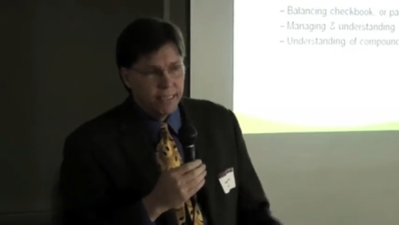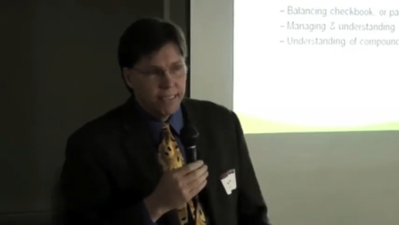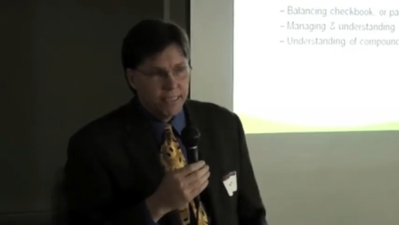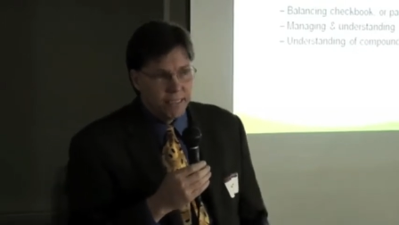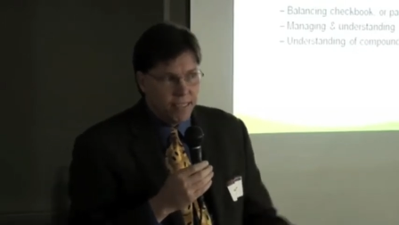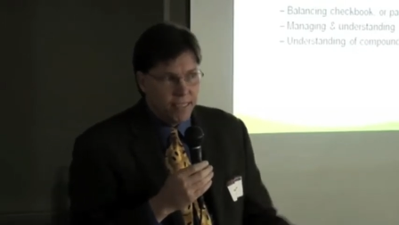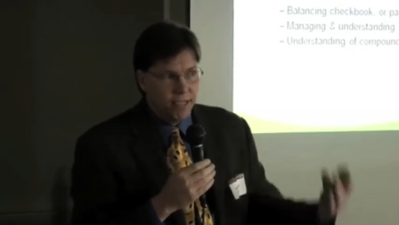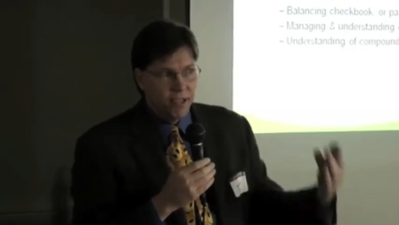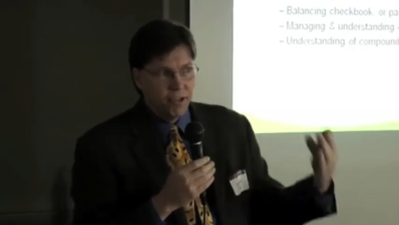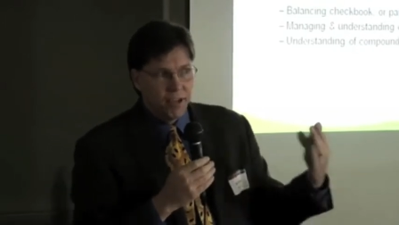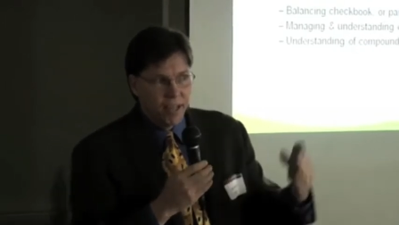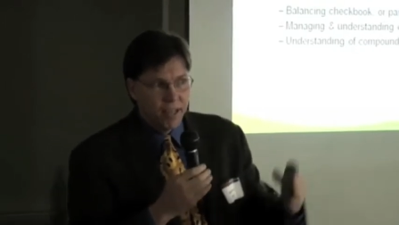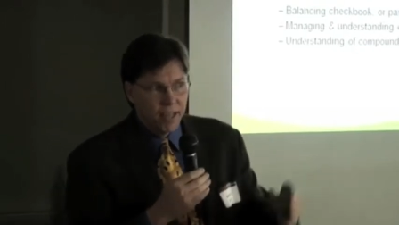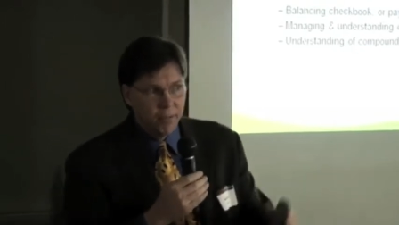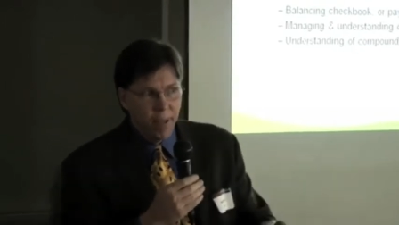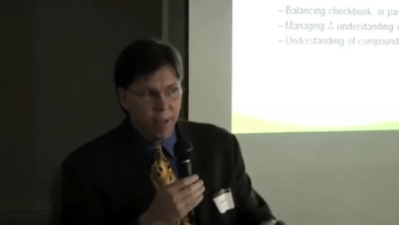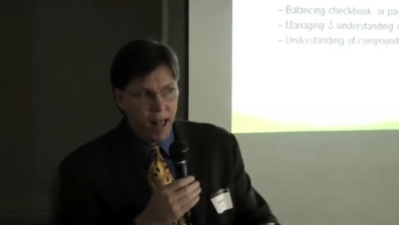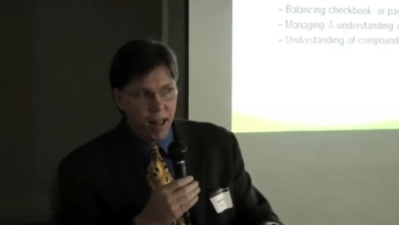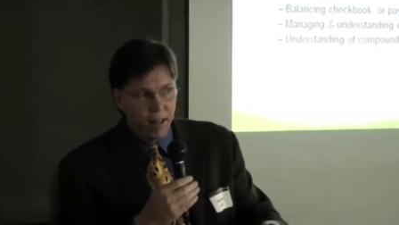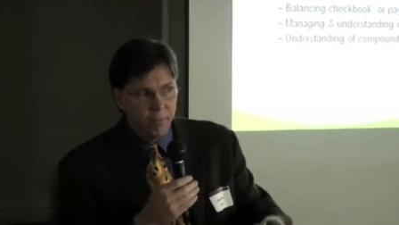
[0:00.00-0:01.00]
Send your kid to
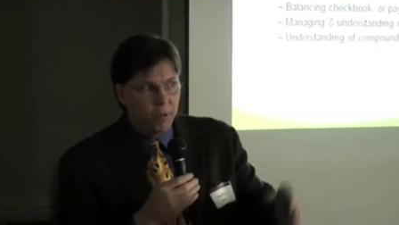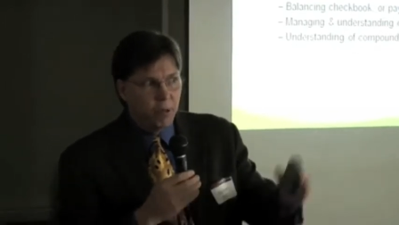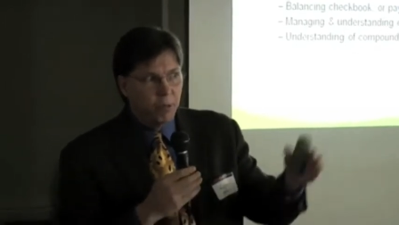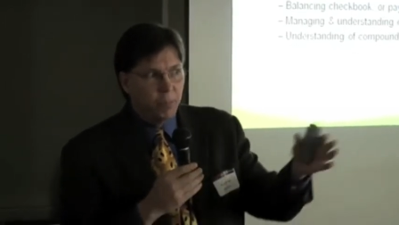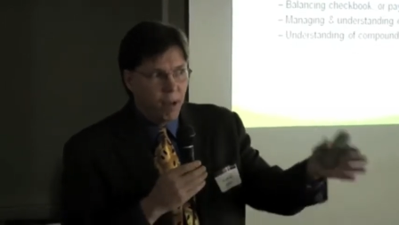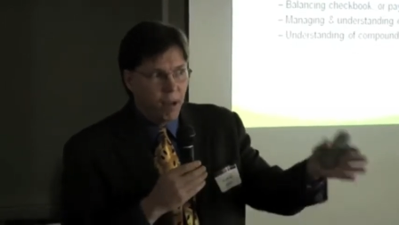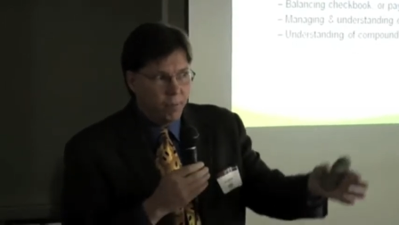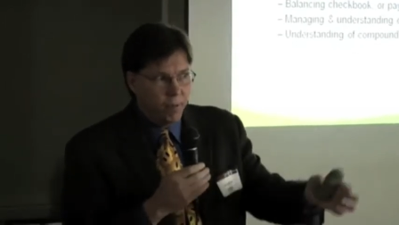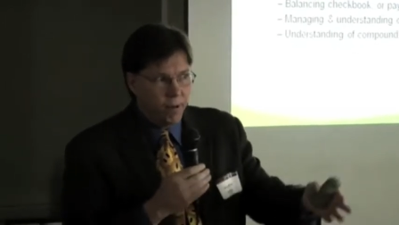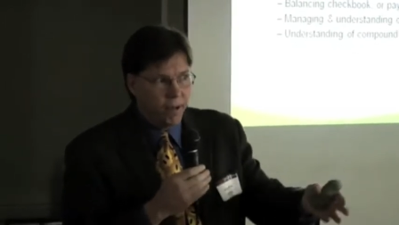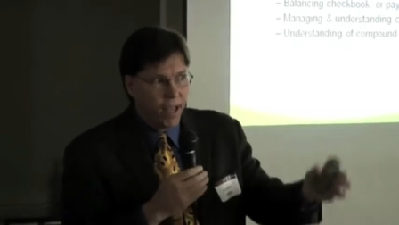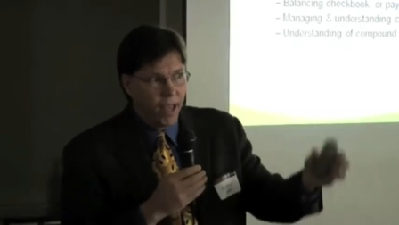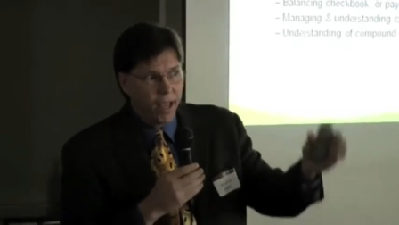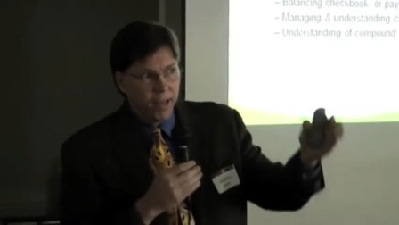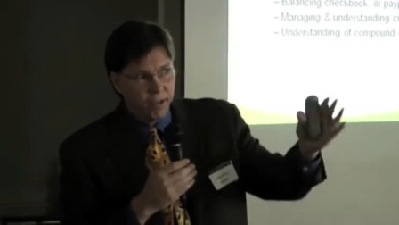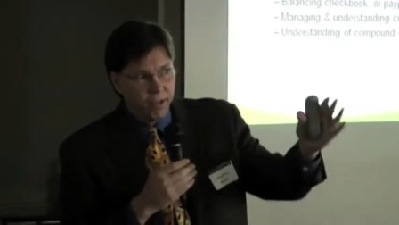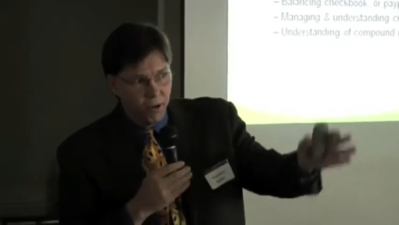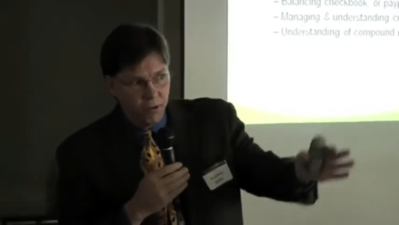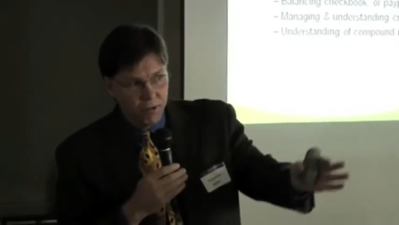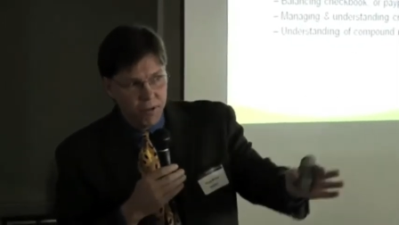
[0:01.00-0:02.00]
Malibu,
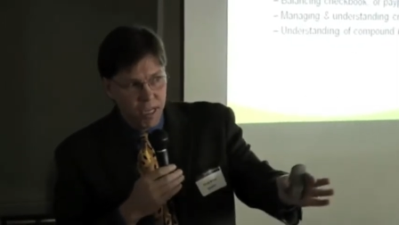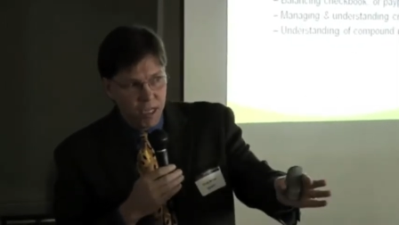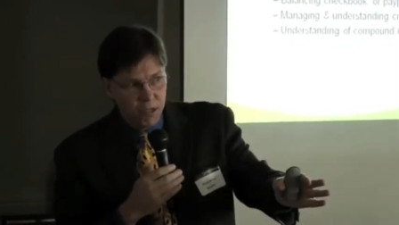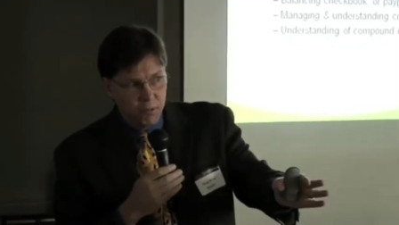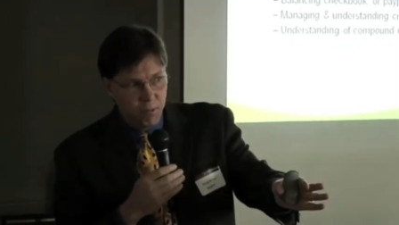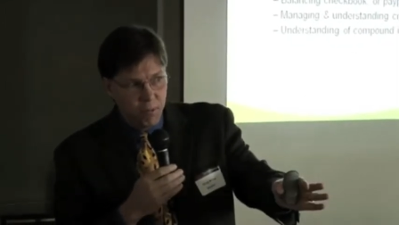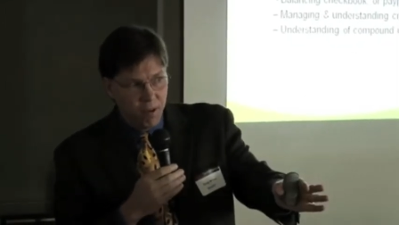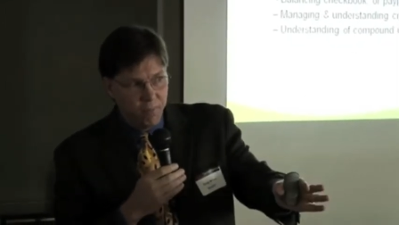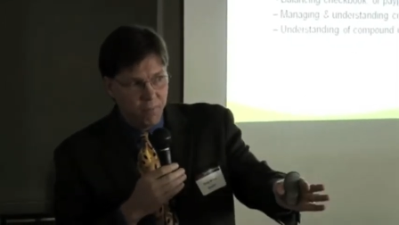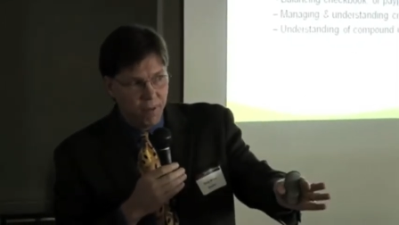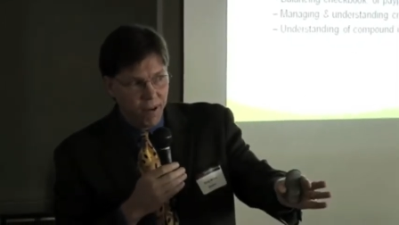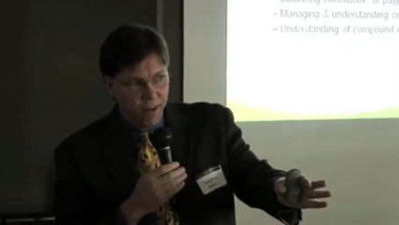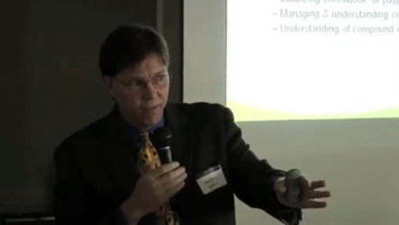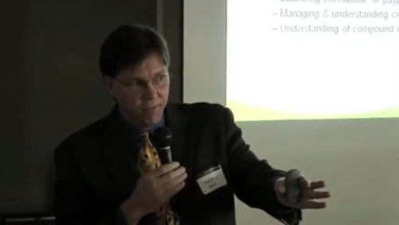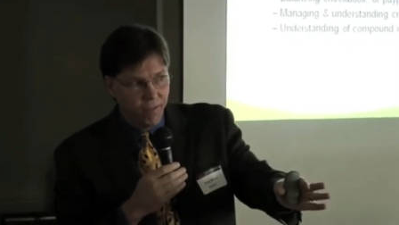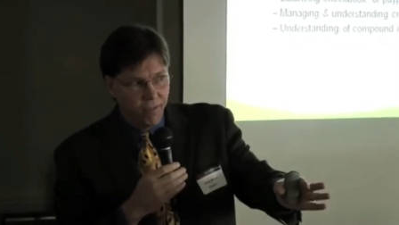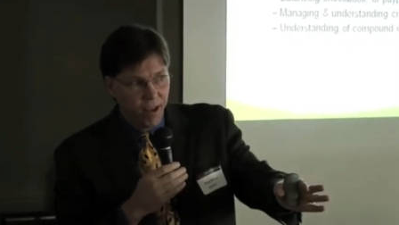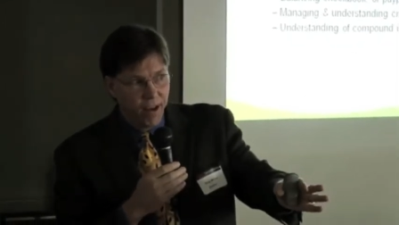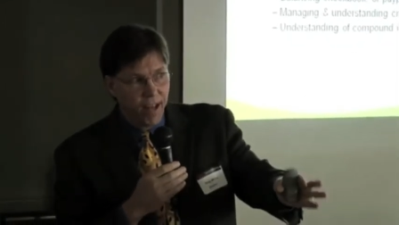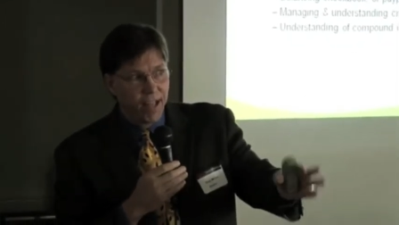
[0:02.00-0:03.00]
Pepperdine, don't teach him about money and
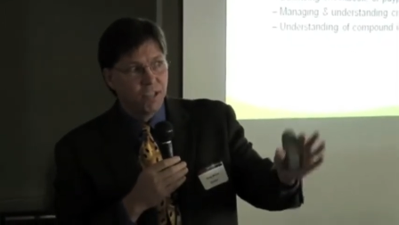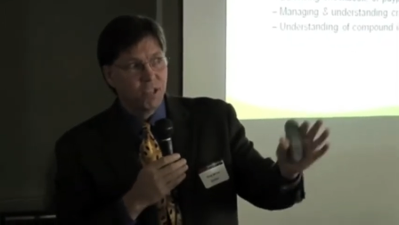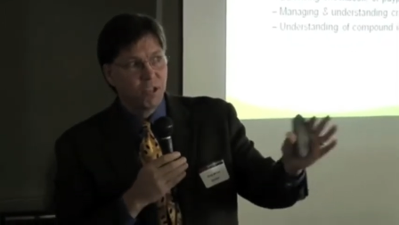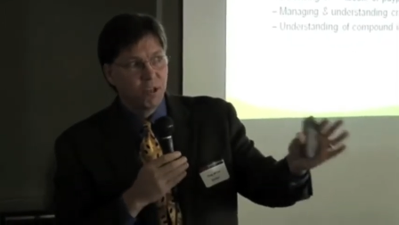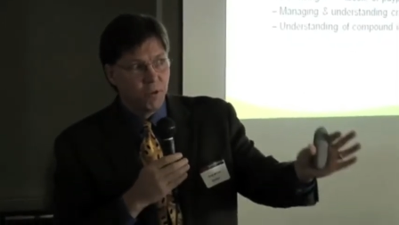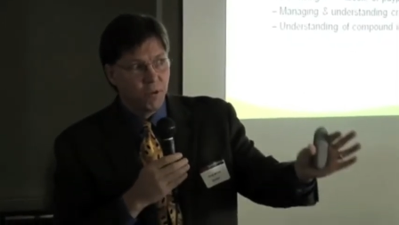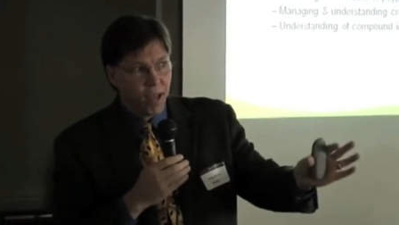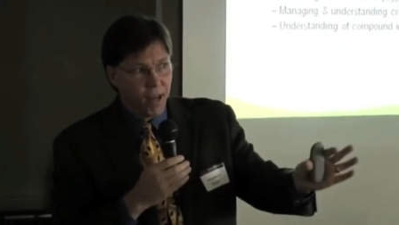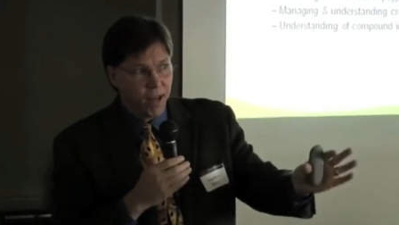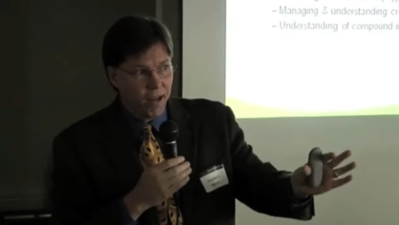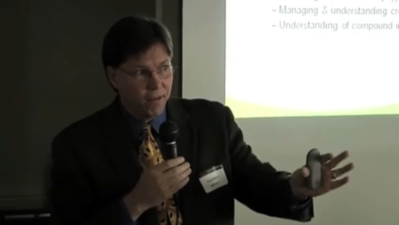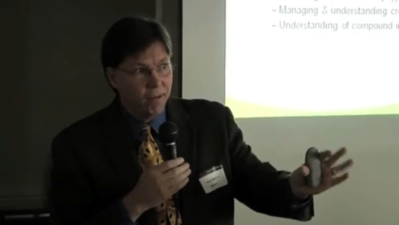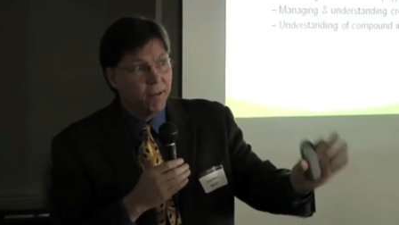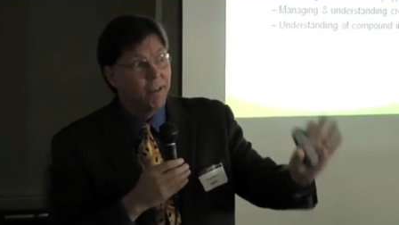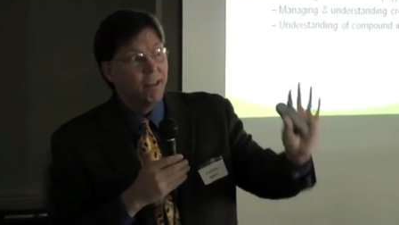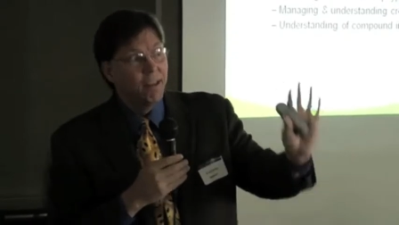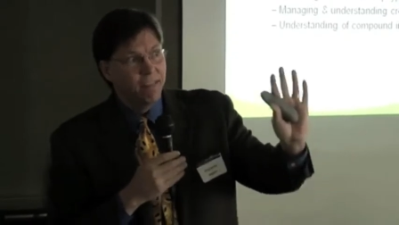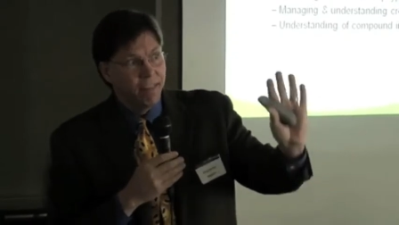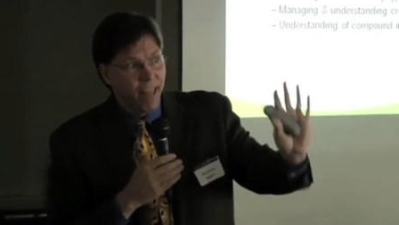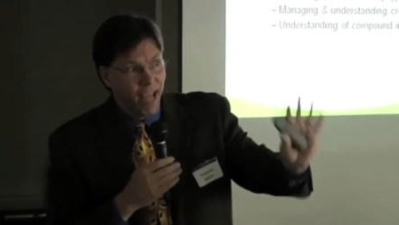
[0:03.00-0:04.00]
finance and credit.
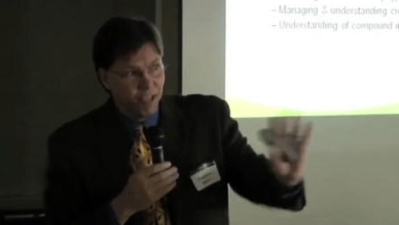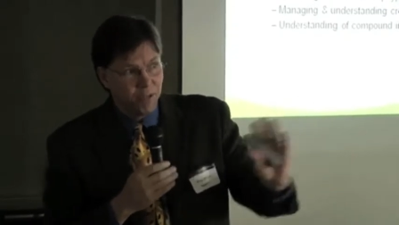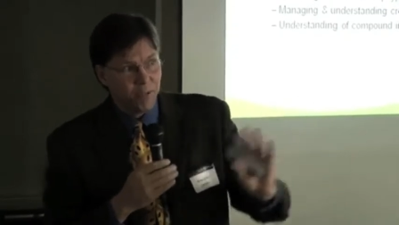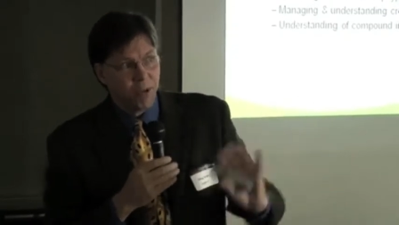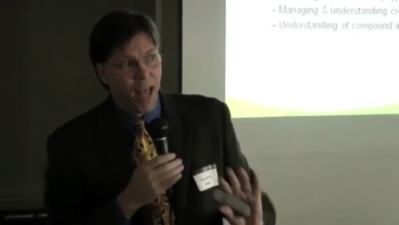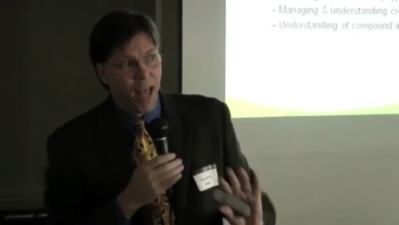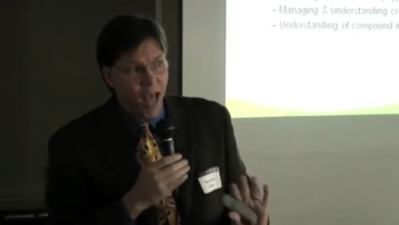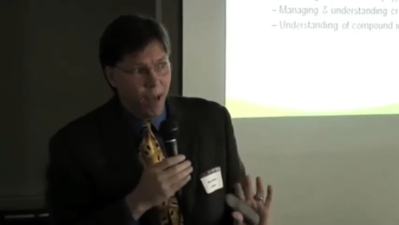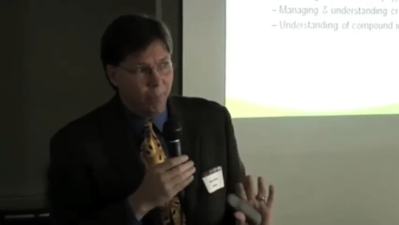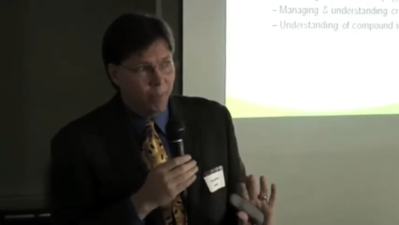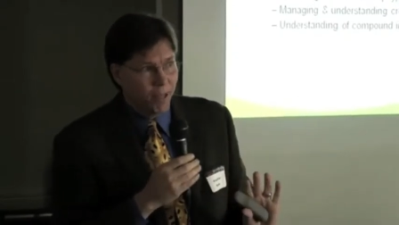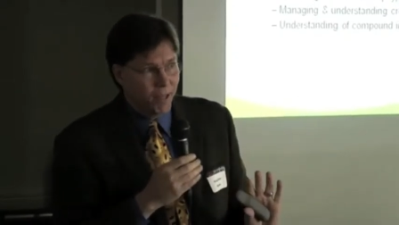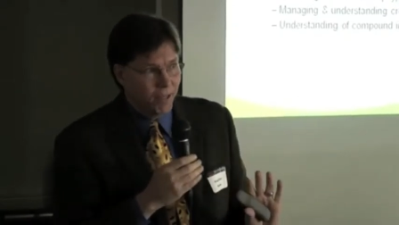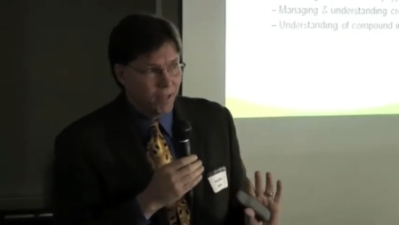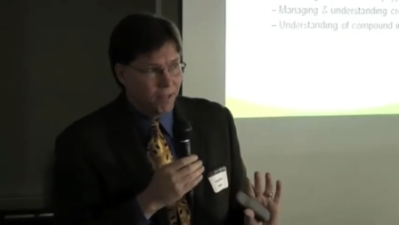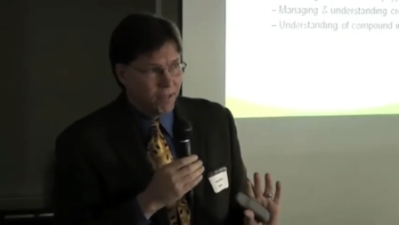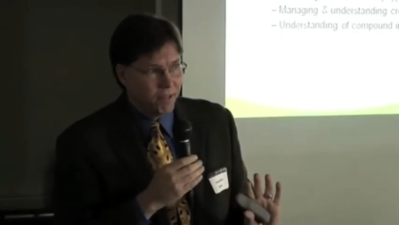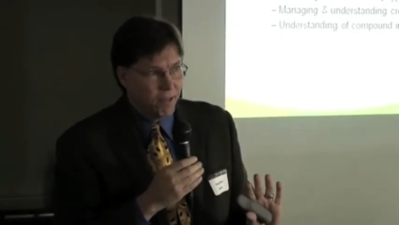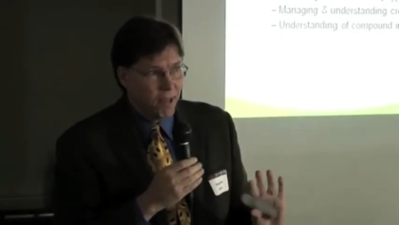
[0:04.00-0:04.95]
That's what happens.